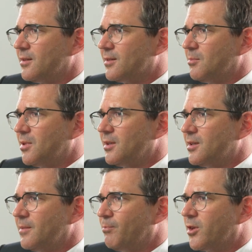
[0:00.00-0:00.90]

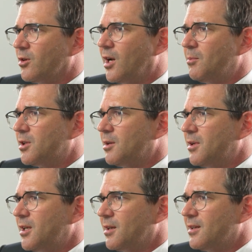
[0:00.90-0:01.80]
instability. So
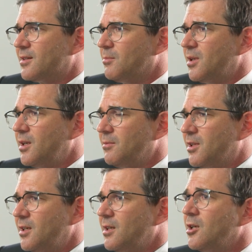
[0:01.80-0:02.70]
hemodynamic
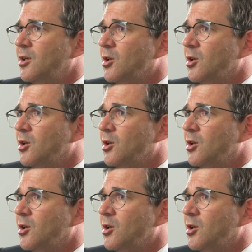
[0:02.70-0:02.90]
instability